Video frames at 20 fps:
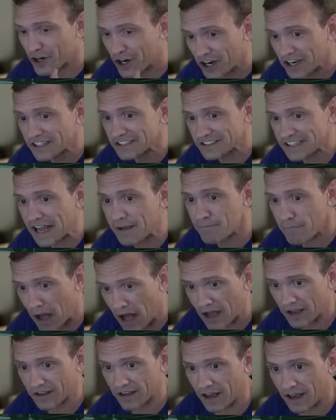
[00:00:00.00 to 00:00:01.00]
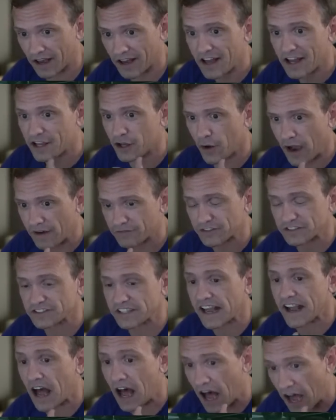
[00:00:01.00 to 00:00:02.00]
going to say manga, you have to
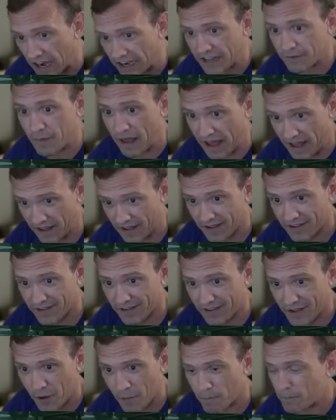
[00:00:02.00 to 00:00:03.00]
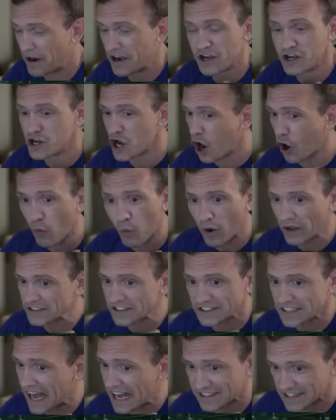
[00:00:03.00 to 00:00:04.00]
say anime. But no one
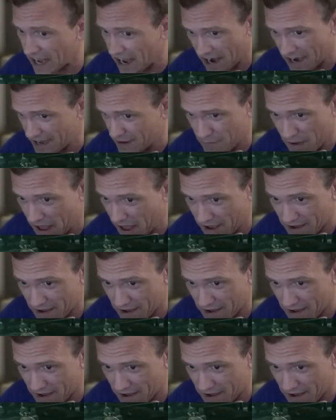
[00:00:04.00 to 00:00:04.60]
says anime.